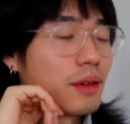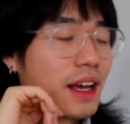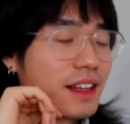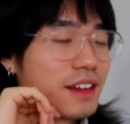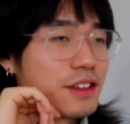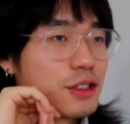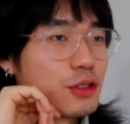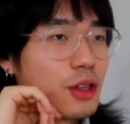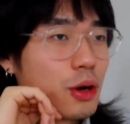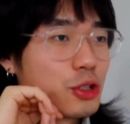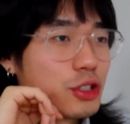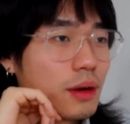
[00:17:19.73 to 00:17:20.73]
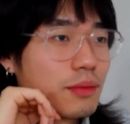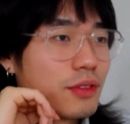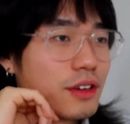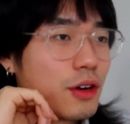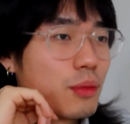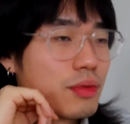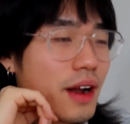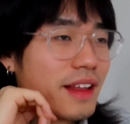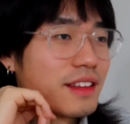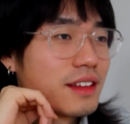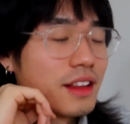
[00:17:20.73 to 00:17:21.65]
Like there's no shop for no brand.